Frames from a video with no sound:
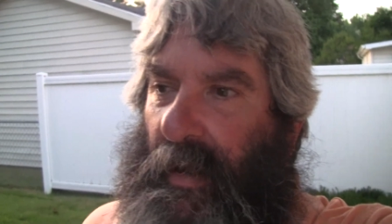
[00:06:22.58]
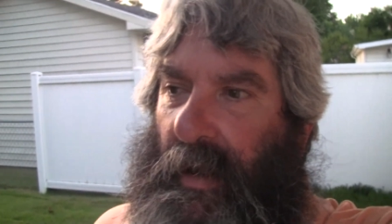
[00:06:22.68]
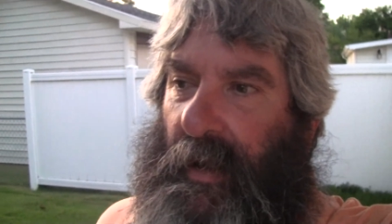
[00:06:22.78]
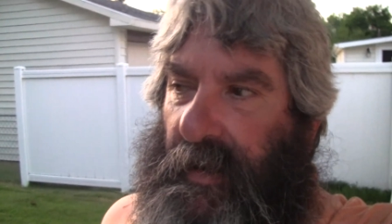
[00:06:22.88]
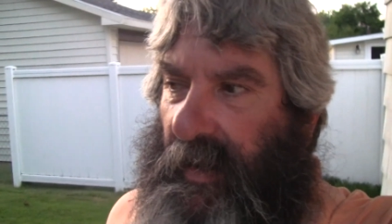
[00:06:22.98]

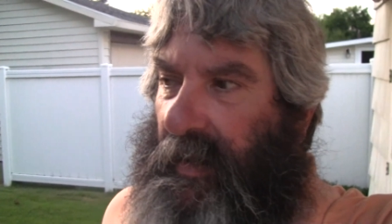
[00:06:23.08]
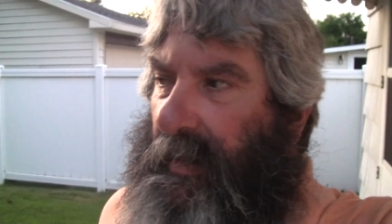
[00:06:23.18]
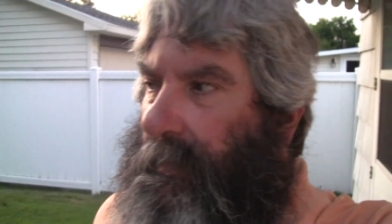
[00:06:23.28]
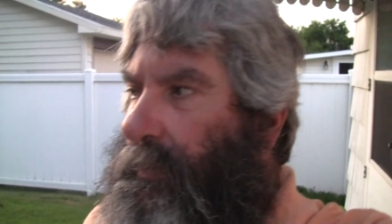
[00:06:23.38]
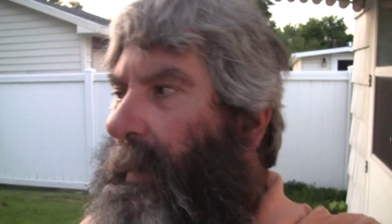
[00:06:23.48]
And
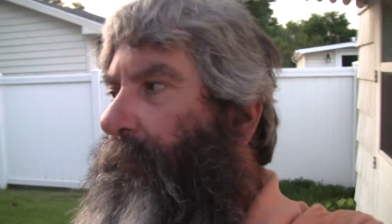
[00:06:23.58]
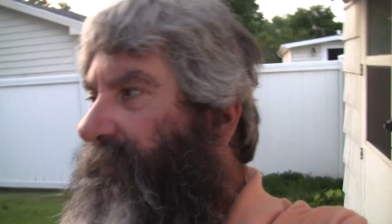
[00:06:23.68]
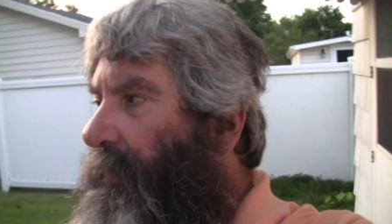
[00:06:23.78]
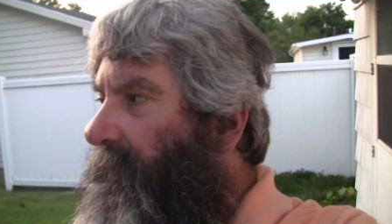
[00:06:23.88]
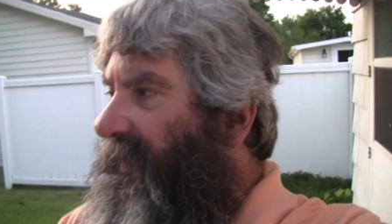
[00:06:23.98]
then, well,
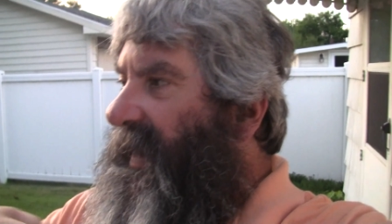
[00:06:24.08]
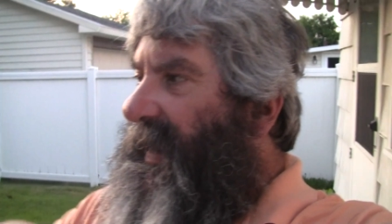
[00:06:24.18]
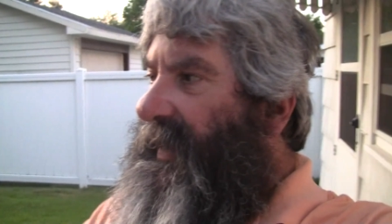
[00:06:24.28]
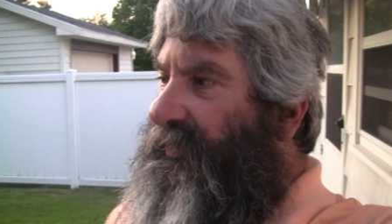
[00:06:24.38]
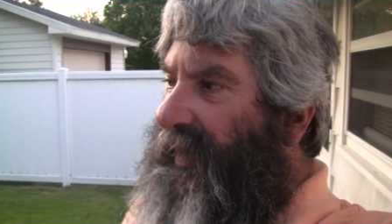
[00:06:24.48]
before that,
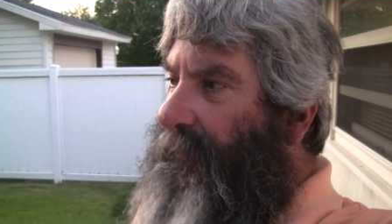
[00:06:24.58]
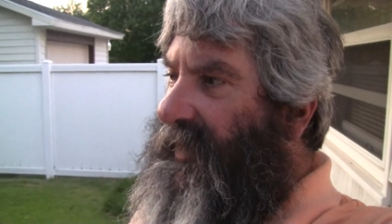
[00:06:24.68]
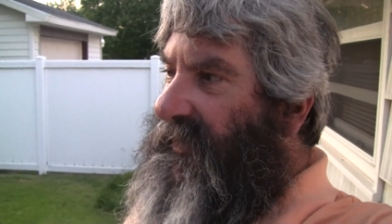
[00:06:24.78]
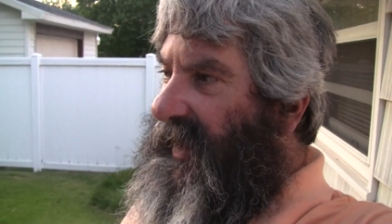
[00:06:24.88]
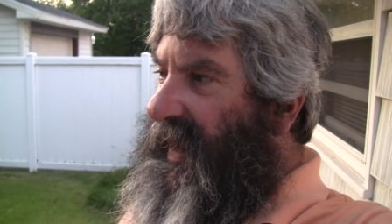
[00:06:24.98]
I stopped
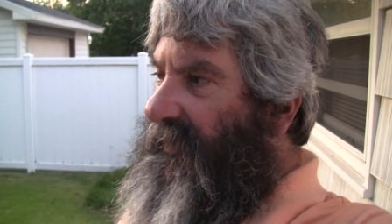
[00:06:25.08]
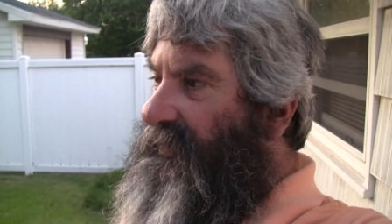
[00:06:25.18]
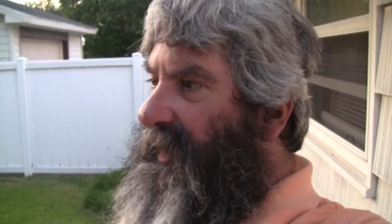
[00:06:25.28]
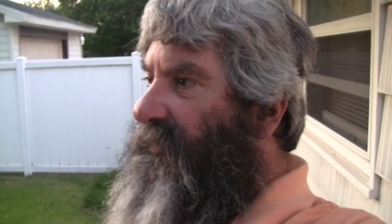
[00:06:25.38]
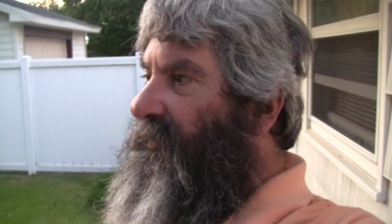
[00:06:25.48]
at the gas
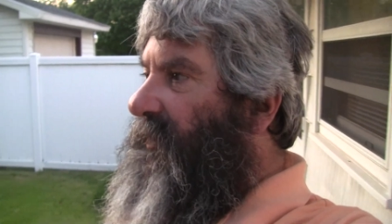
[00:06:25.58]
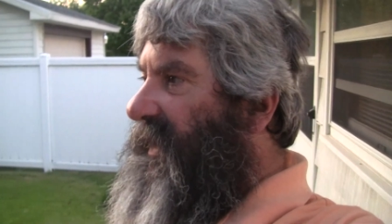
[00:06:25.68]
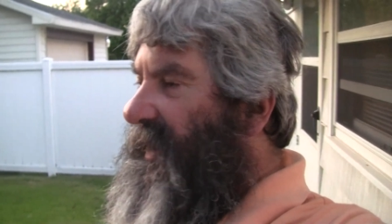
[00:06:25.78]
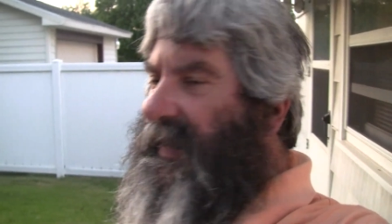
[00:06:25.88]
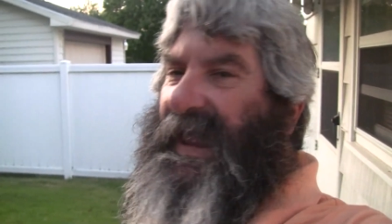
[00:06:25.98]
station to
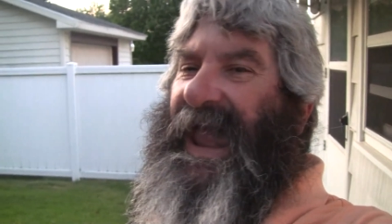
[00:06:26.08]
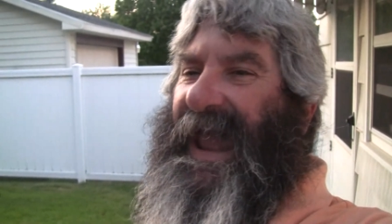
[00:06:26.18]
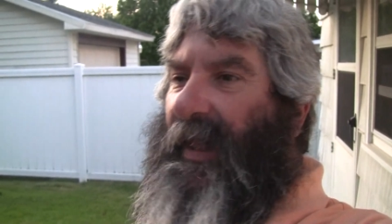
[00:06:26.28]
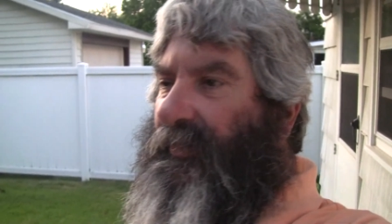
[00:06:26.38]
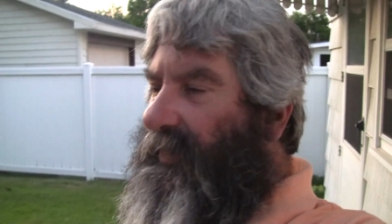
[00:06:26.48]
get
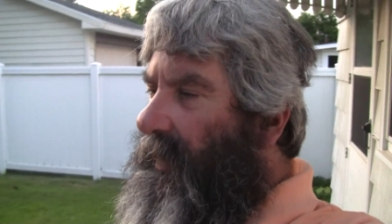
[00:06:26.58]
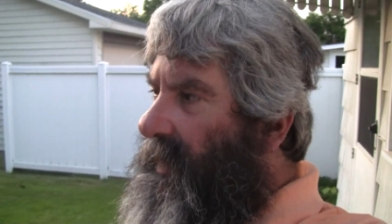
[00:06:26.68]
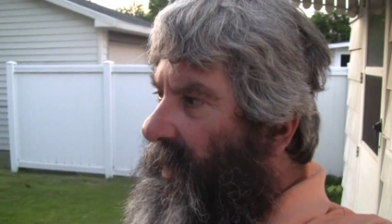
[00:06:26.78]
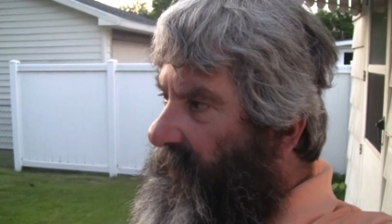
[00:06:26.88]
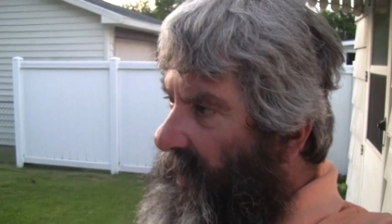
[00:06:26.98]
gas.
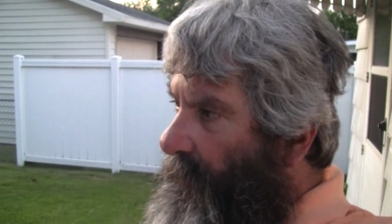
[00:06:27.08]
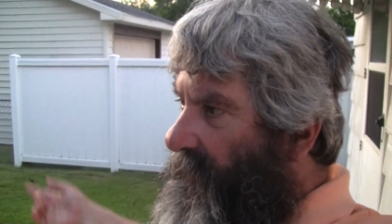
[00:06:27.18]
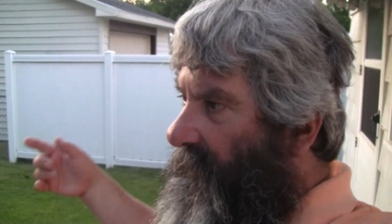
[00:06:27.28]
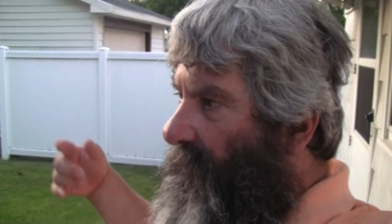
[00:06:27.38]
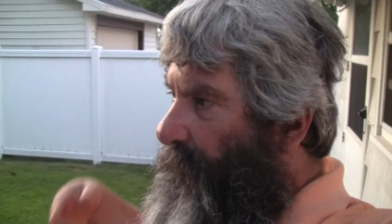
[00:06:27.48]
Then I
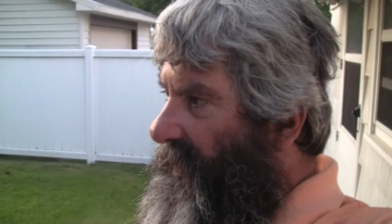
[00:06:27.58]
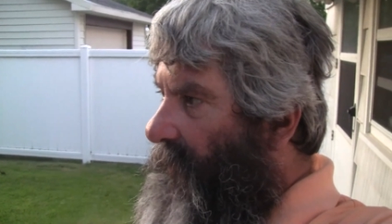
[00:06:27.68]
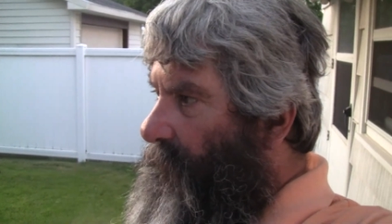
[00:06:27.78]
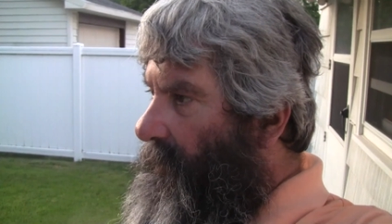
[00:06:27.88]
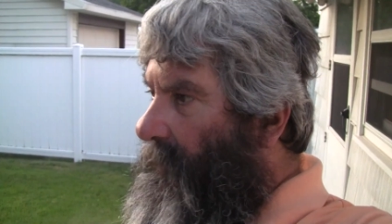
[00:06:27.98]
went to go pick
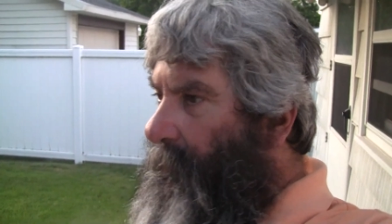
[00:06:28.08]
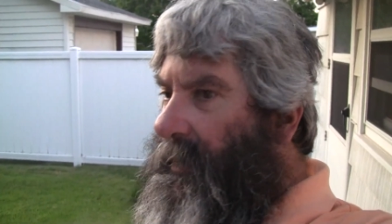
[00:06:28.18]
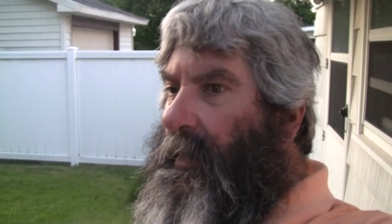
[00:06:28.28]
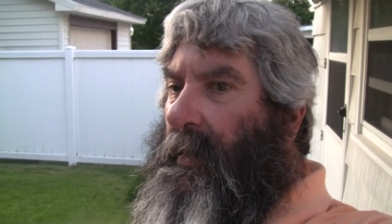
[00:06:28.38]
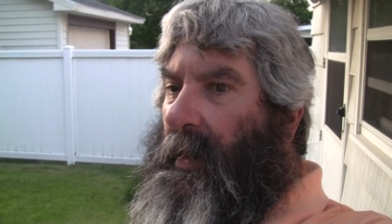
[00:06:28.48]
him up.
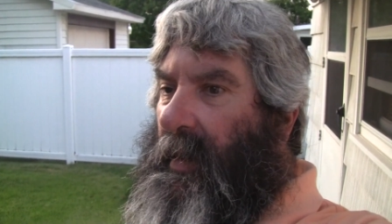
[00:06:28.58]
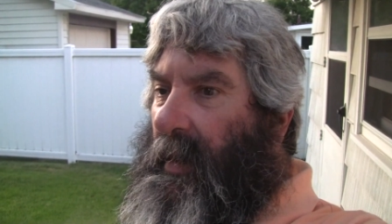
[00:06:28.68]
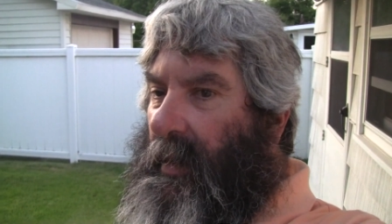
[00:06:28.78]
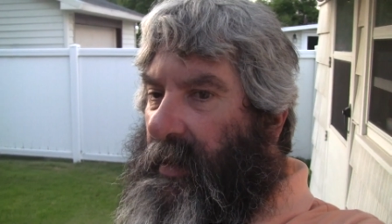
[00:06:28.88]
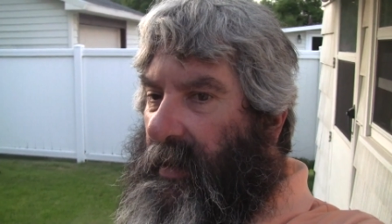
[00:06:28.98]

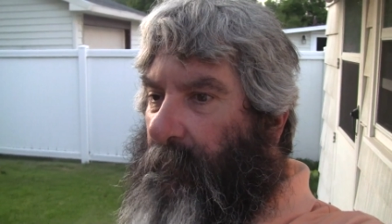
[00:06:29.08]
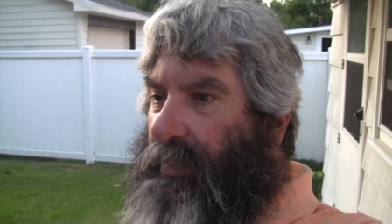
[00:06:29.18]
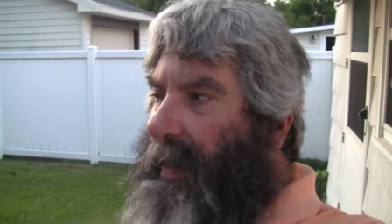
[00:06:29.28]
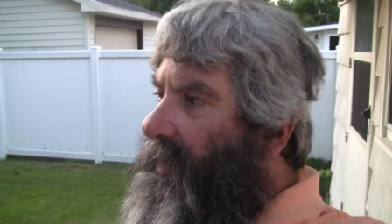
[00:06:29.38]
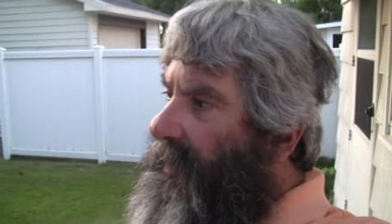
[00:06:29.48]
Then
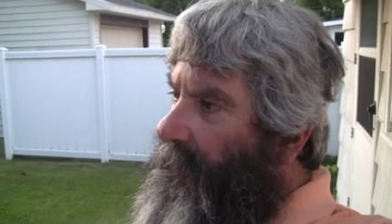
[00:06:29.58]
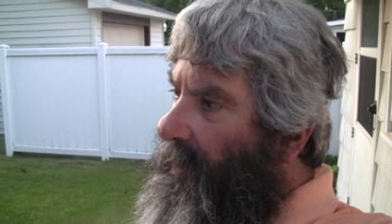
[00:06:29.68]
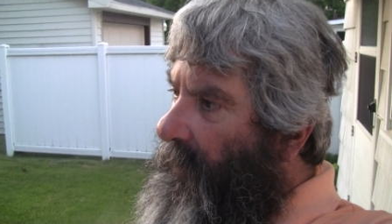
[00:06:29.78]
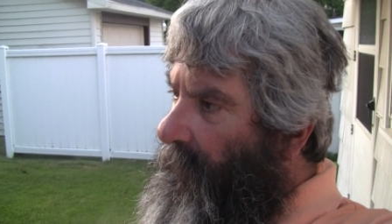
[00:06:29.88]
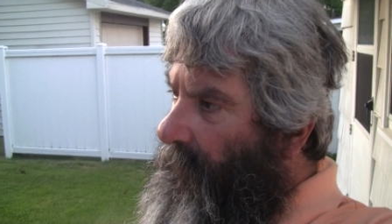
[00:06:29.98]
brought him
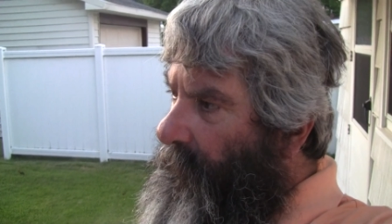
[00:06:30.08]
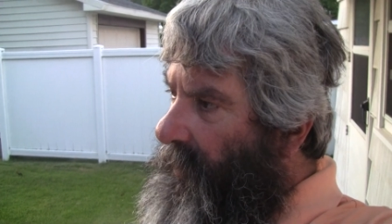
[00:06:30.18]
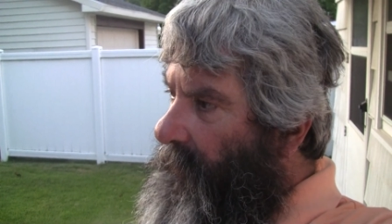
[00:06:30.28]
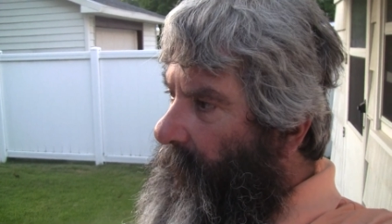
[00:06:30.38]
home.